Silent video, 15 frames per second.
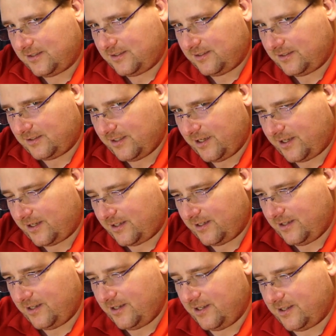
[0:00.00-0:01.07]
Click
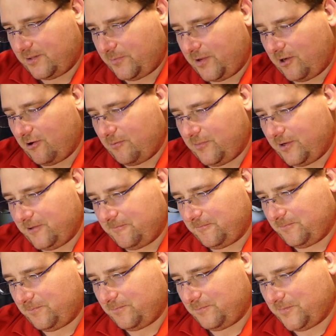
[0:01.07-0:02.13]
and hit the power button
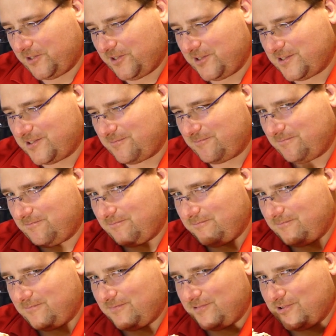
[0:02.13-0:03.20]
because
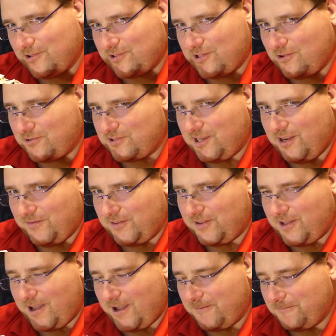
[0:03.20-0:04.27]
there's no saving
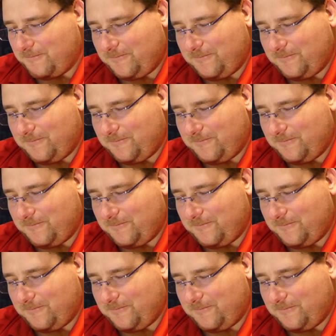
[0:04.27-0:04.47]
that.